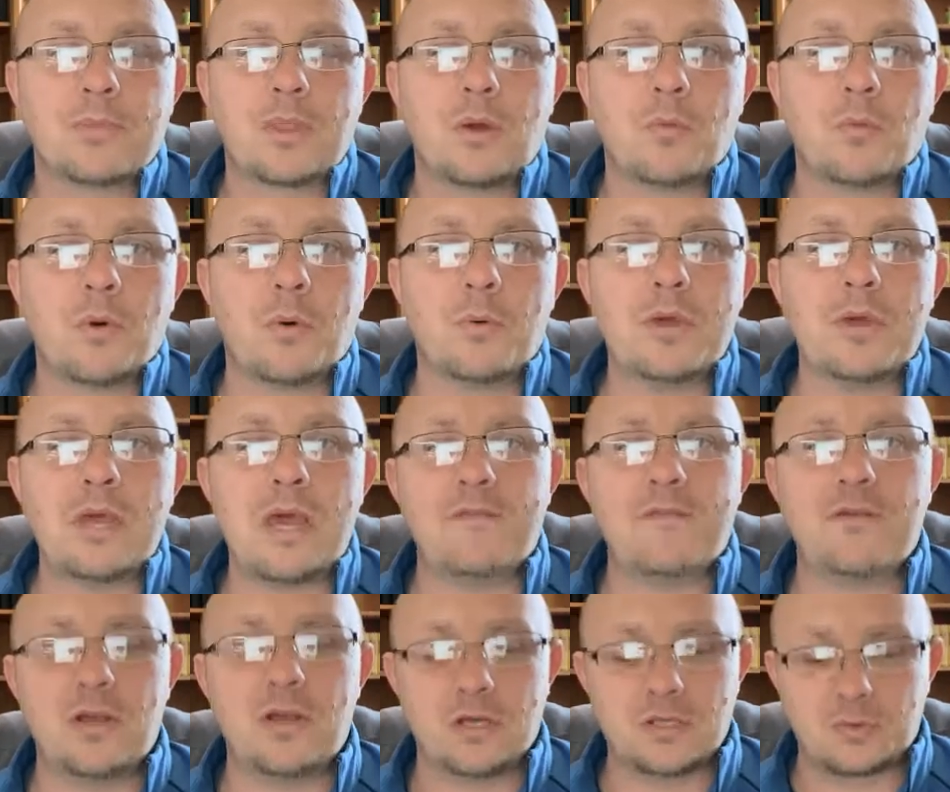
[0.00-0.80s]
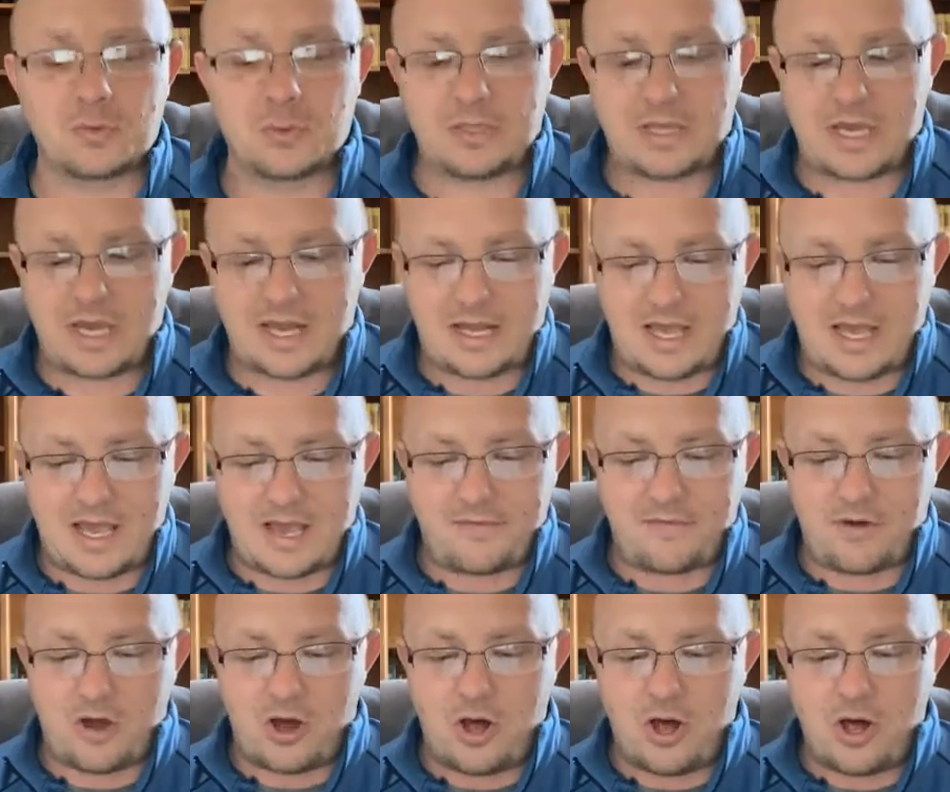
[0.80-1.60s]
What we have here is we kind of
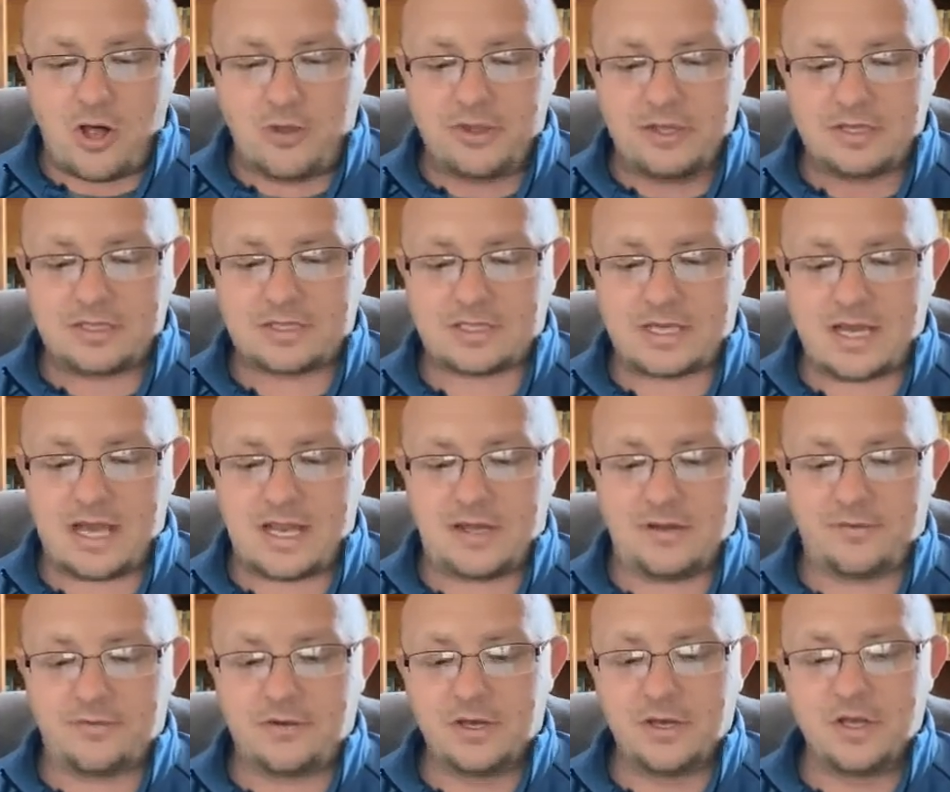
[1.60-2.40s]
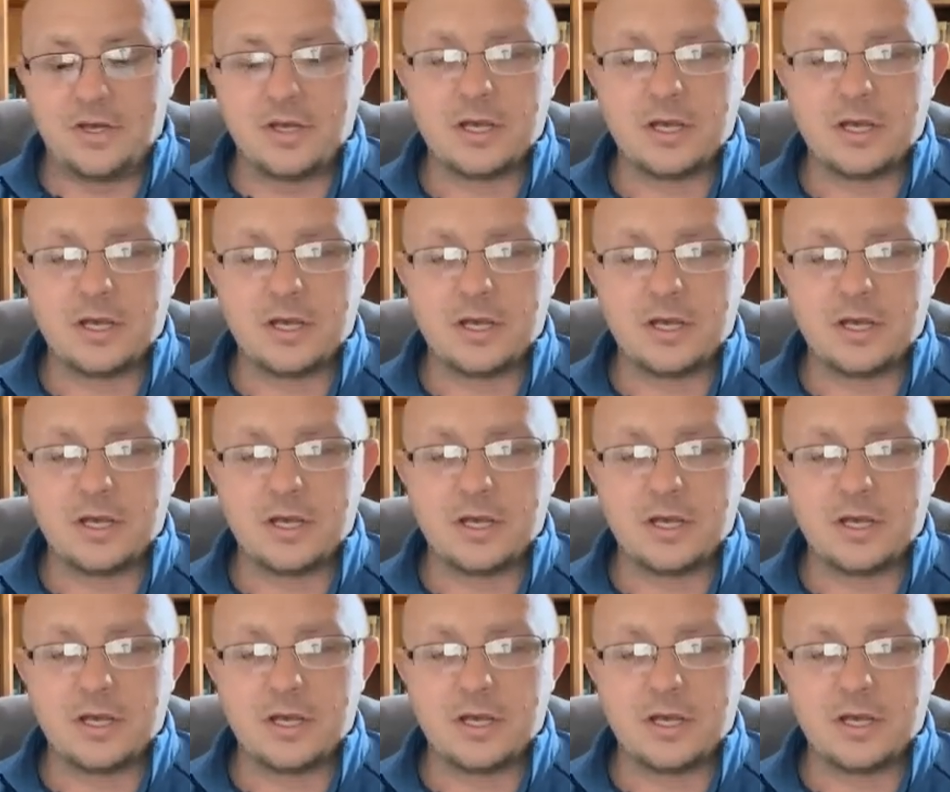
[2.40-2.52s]
have all this kind of